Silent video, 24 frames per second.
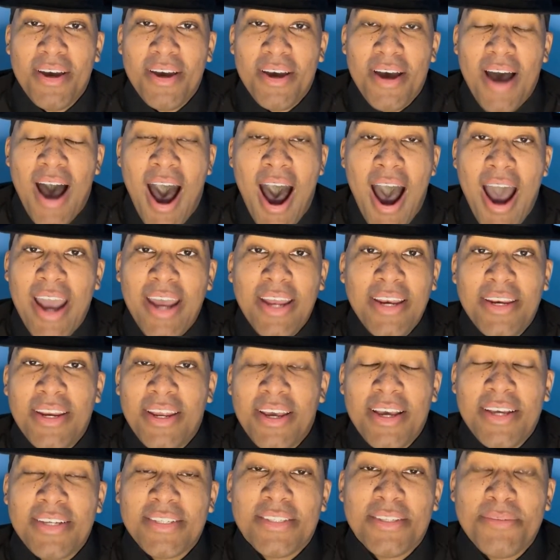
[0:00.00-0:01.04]
Height
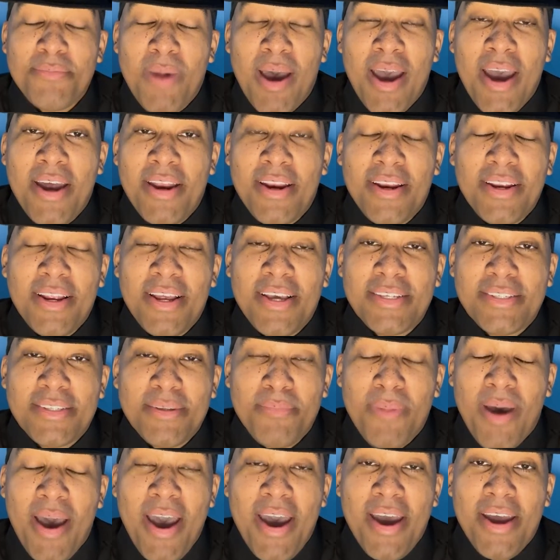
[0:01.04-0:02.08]
is the
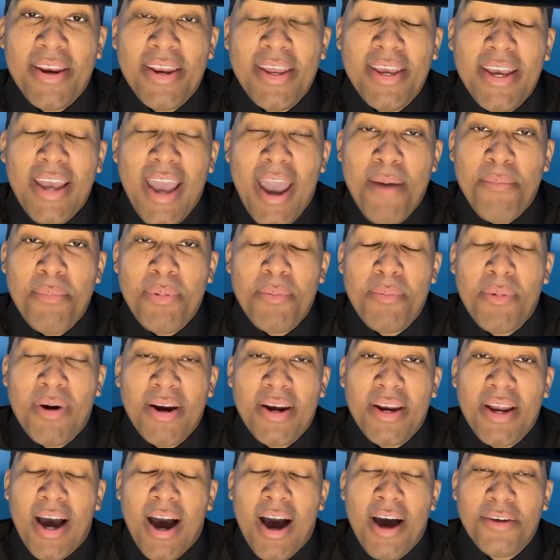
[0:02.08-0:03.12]
man. He gave me
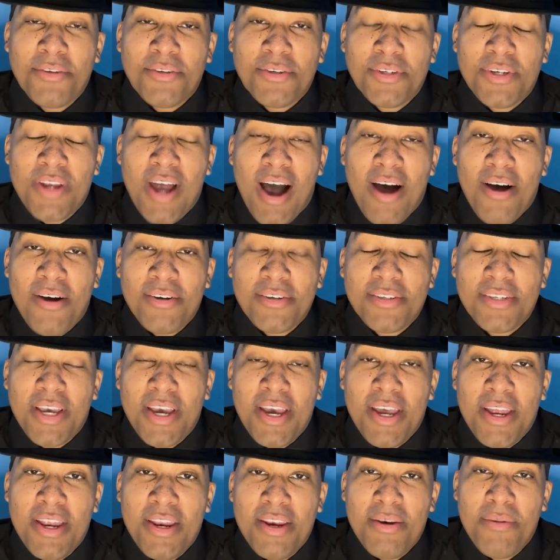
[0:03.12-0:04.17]
money, $100
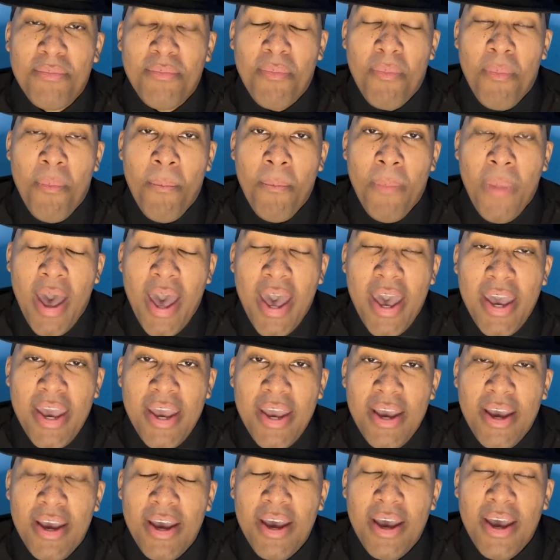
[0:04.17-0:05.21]
in
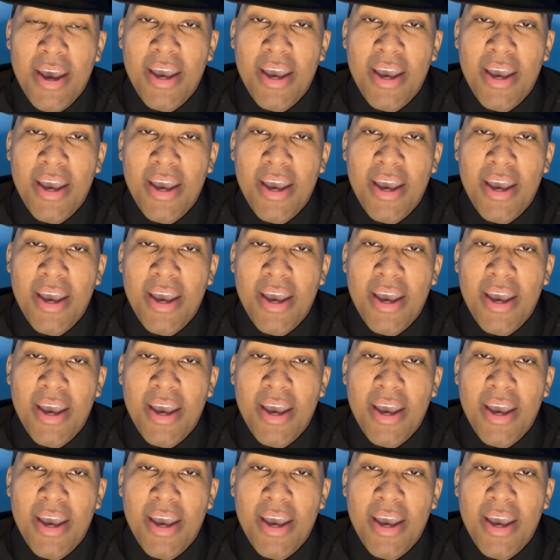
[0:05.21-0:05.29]
May.